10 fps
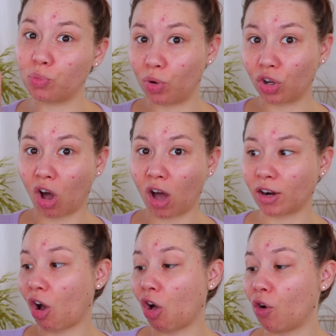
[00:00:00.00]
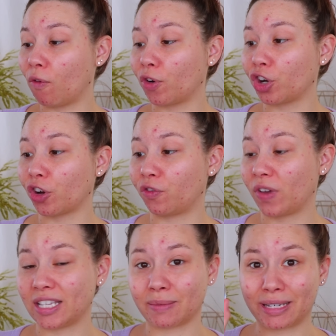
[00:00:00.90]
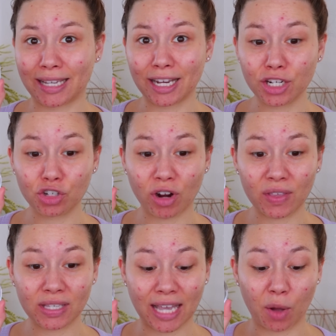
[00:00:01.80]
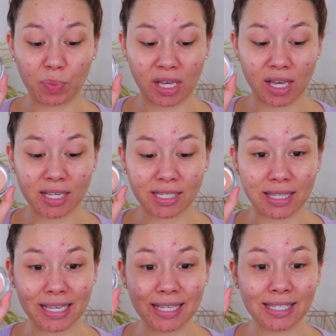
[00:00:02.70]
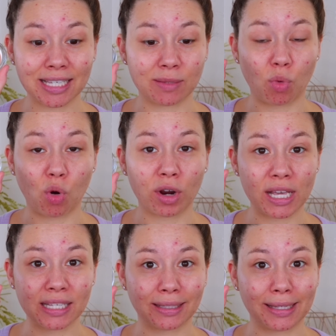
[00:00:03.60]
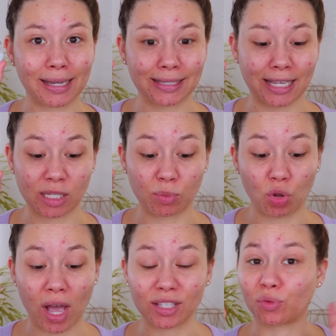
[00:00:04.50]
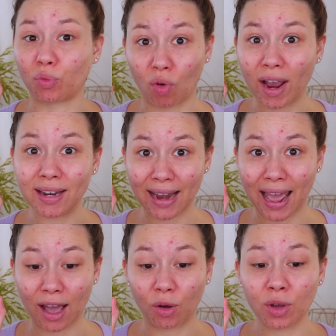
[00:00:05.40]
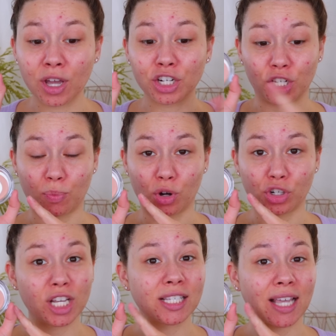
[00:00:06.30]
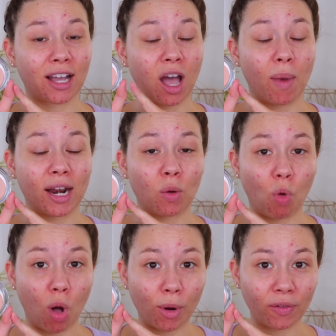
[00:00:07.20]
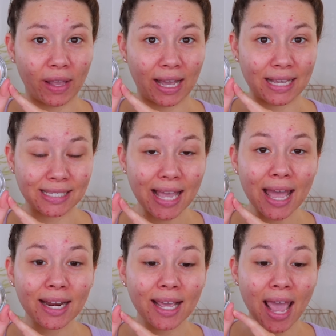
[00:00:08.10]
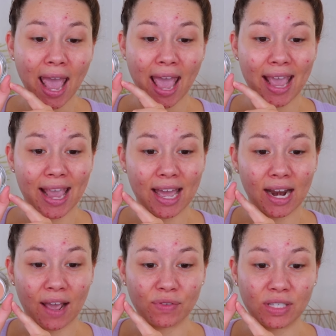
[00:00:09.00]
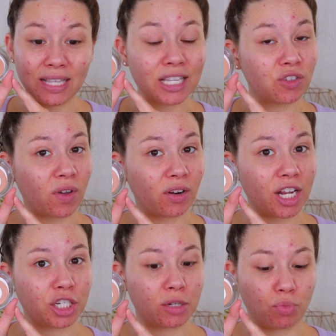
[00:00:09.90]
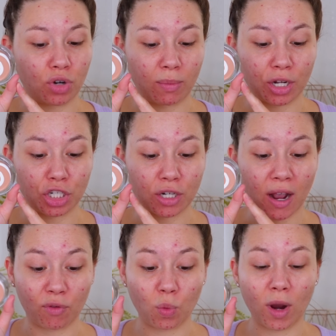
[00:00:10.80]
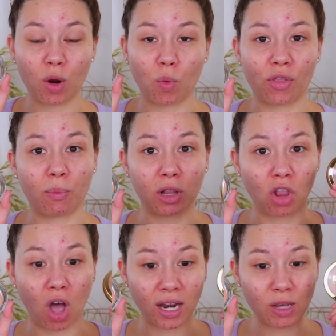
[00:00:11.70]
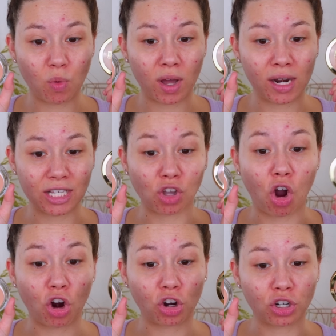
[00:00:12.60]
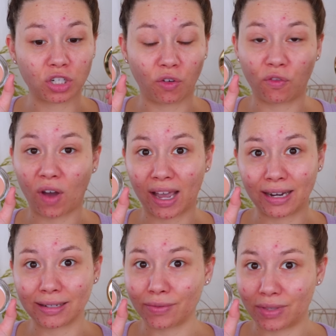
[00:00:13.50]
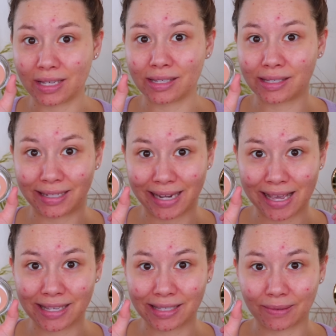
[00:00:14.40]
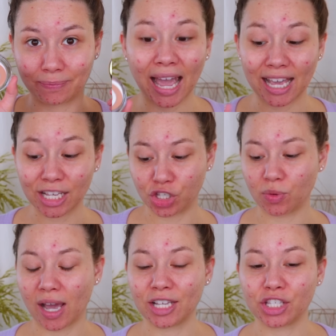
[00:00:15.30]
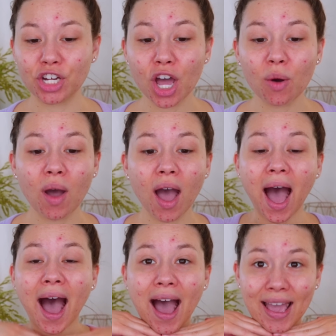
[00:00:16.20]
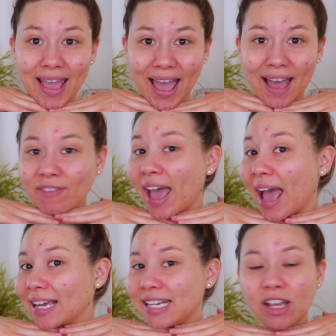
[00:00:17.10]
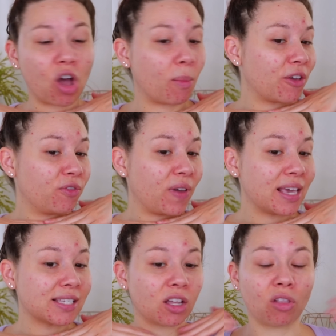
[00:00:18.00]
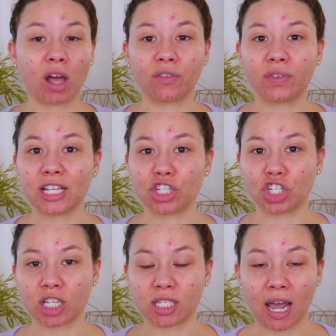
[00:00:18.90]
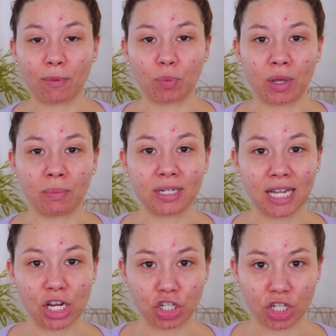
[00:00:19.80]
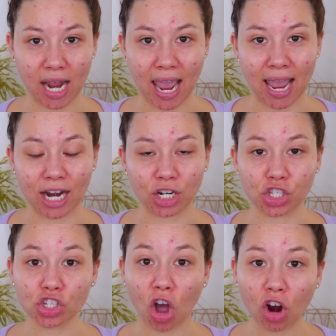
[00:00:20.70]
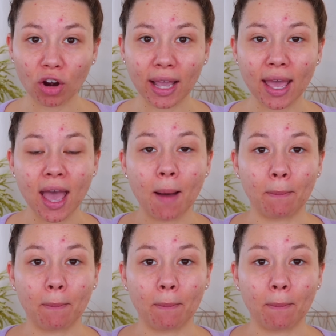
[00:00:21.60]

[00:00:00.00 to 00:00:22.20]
put on all over your face. I'm excited to try this out because this is more easily accessible as of right now to purchase. I got mine at Walmart, like I said, and I've seen this foundation pretty much everywhere, where the Milani one is harder to find these days. As you guys know, I have acne on my face. A lot of it is just hyperpigmentation and scarring.